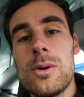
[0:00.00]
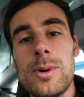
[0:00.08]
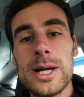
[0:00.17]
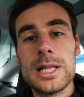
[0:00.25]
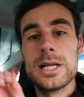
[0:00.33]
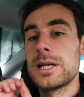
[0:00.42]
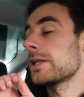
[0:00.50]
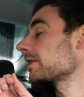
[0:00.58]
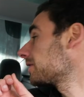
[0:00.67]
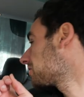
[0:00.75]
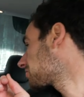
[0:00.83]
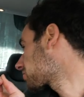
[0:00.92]
Well,
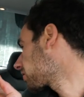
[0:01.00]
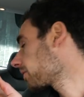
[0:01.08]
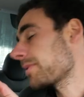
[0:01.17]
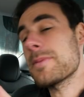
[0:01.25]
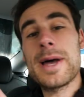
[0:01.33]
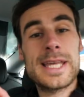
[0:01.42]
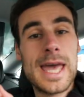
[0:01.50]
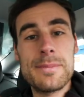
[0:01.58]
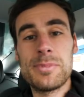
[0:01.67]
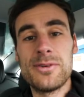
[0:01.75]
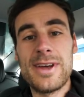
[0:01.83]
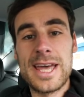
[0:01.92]
this is gonna be my
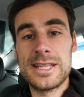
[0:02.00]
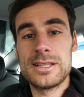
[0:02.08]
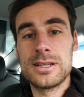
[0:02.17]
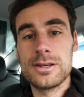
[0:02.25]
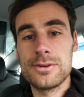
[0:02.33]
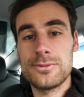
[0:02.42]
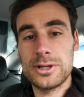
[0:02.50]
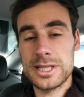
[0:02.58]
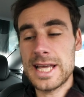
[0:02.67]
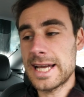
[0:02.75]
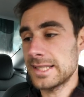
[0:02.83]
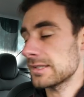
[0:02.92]
camper van for the
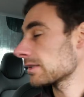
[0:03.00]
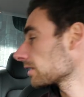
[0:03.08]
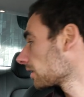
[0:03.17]
night.